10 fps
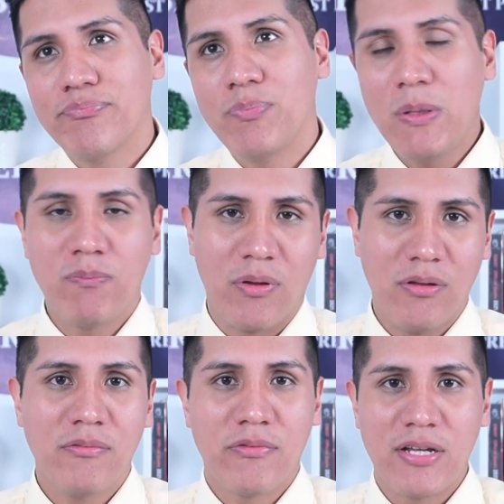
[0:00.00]

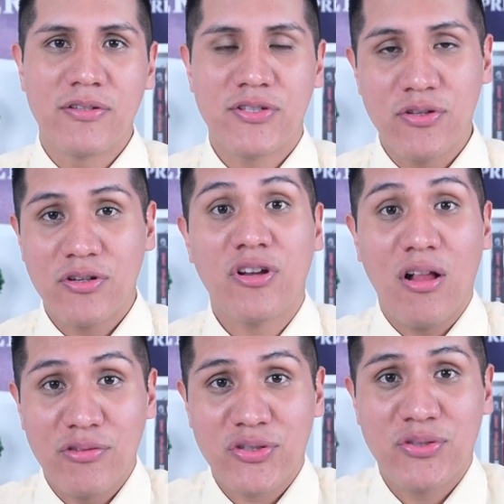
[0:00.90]
people, right, student,
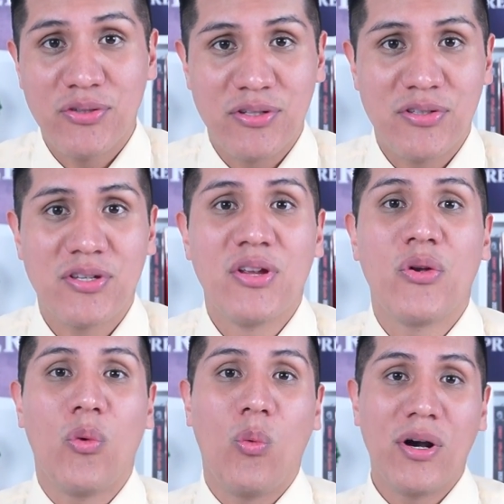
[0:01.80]
college students
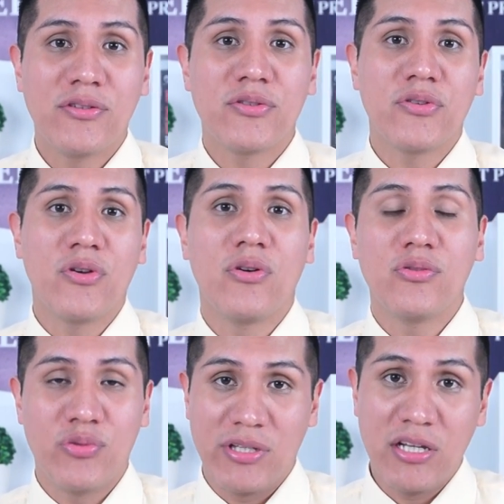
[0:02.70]
who want to go
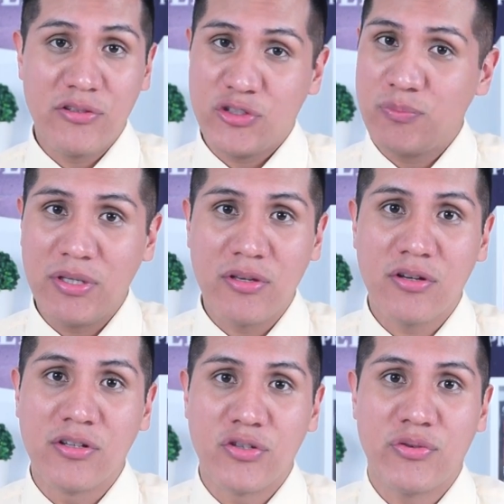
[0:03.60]
to an English speaking
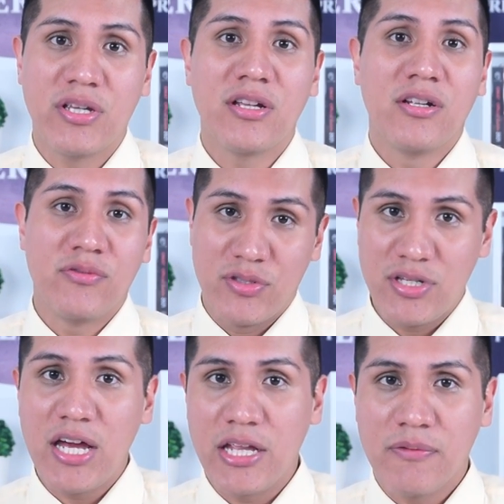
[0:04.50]
country to
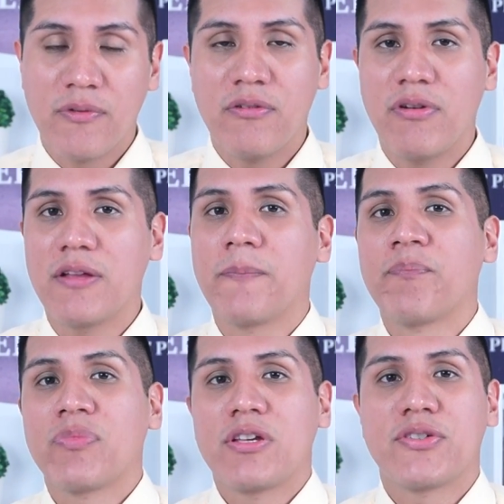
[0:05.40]
study, right?
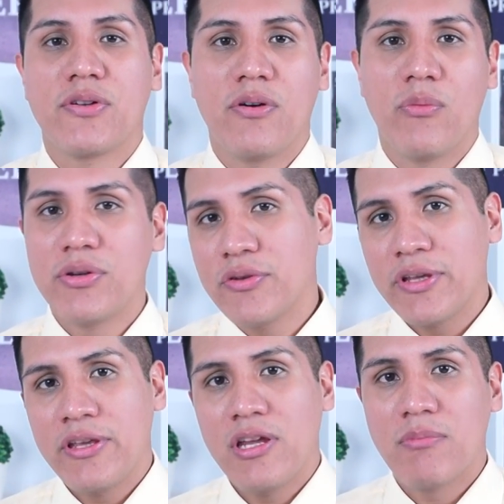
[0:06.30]
So we're
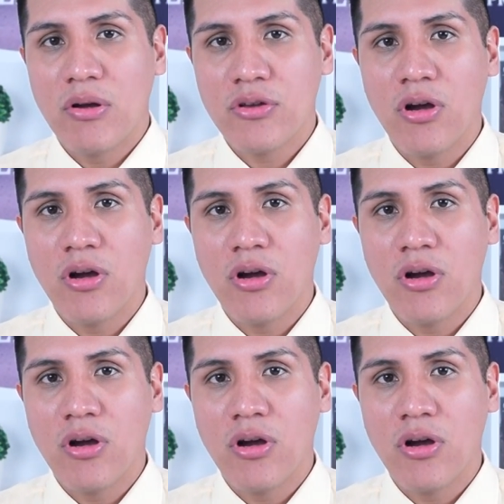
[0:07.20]
talking here about